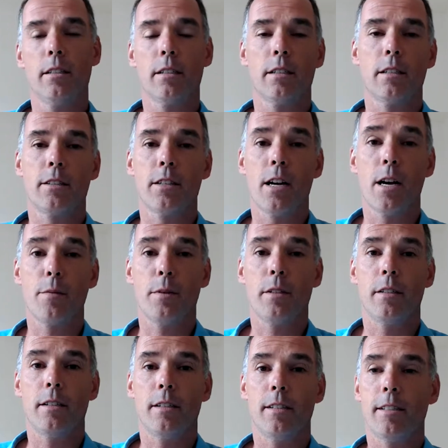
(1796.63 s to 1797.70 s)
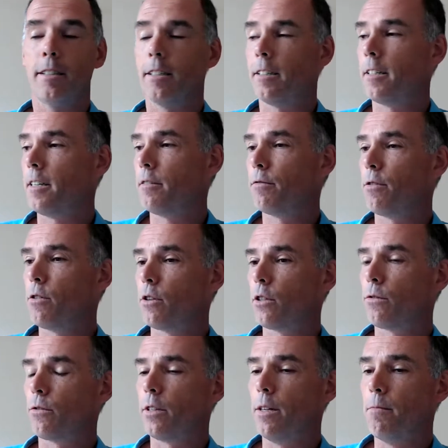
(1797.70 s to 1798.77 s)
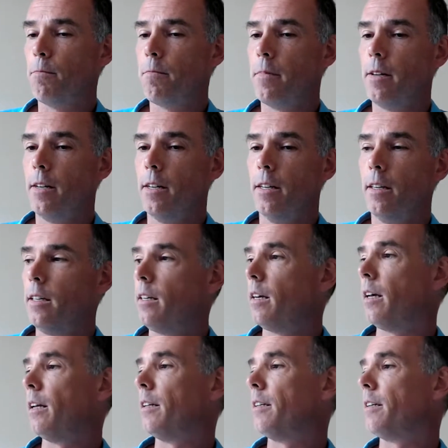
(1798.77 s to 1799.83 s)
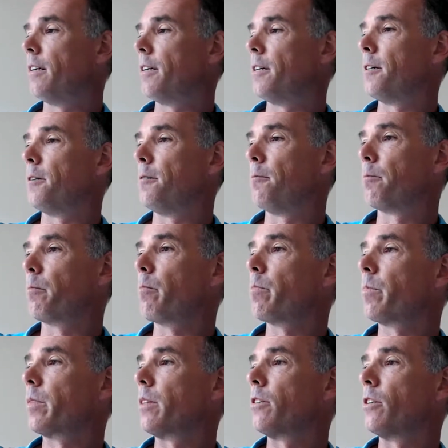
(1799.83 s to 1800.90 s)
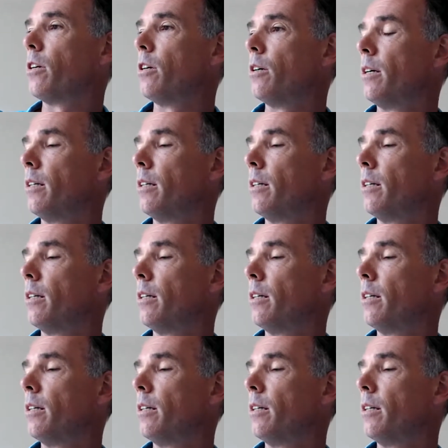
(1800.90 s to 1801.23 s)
time and focus for him. And so